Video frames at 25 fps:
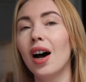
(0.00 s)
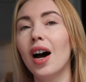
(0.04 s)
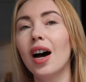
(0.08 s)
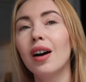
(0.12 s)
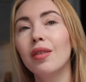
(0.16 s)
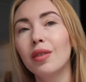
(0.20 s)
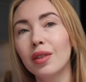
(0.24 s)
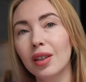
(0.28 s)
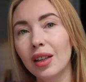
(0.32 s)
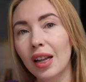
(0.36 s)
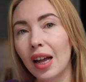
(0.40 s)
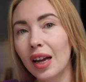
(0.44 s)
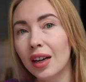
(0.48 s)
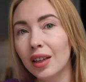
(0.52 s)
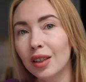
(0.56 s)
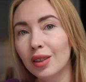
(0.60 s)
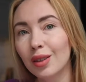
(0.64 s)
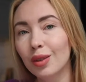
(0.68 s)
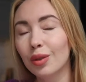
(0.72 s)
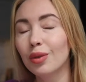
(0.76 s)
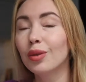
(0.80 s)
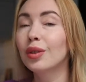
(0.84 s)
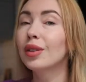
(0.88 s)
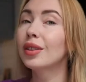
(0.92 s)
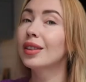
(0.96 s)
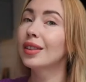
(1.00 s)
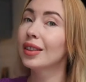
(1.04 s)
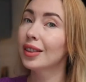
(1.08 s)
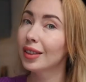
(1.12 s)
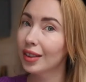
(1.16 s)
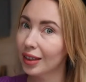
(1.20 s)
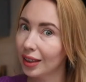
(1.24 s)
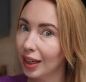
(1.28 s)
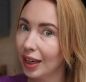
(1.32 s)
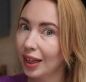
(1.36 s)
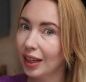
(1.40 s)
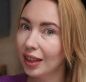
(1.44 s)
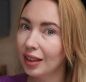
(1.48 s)
I would like to
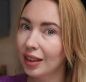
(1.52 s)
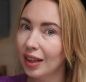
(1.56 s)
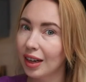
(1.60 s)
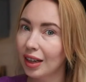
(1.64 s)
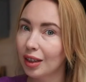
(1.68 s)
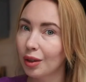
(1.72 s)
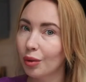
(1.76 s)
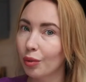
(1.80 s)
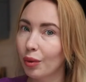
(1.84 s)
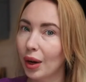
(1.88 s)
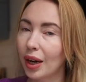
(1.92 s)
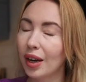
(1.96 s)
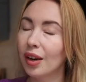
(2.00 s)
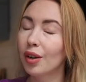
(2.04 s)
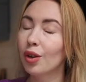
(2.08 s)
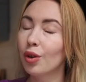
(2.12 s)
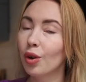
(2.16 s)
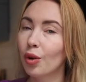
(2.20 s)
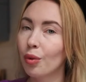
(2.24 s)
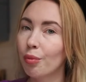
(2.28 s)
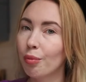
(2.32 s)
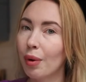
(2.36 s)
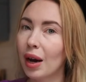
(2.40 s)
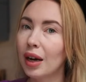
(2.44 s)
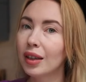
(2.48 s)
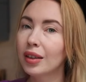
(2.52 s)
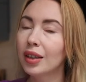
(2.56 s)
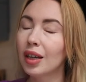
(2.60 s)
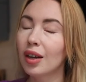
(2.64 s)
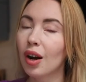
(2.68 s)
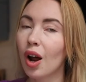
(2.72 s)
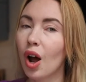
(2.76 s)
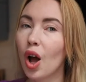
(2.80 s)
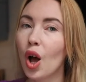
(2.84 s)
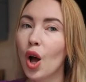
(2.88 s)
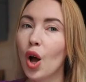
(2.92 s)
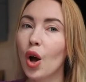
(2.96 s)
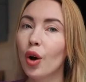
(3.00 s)
stay that way, no matter